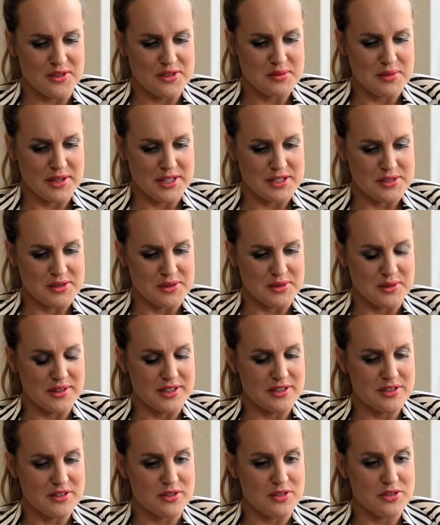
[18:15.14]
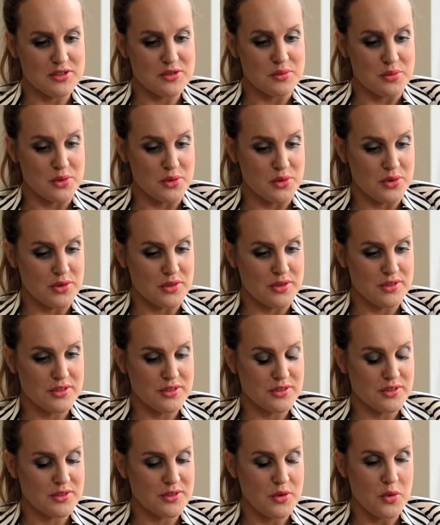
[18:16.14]
special. Yeah. It's the
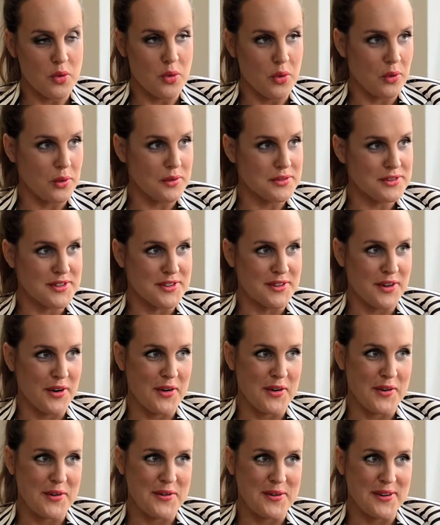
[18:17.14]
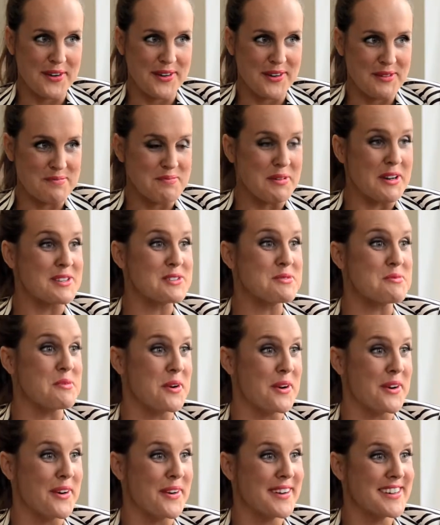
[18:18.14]
smoothest quartz in the whole world. But it's
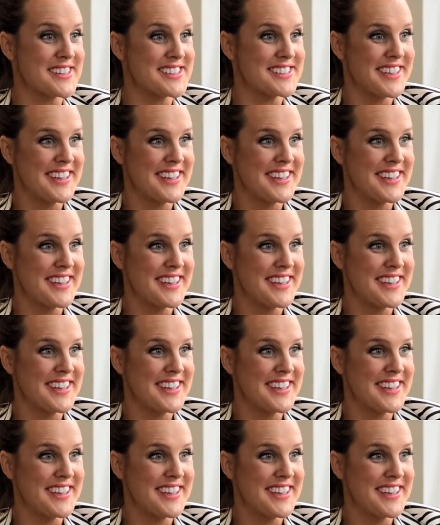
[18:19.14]
worked.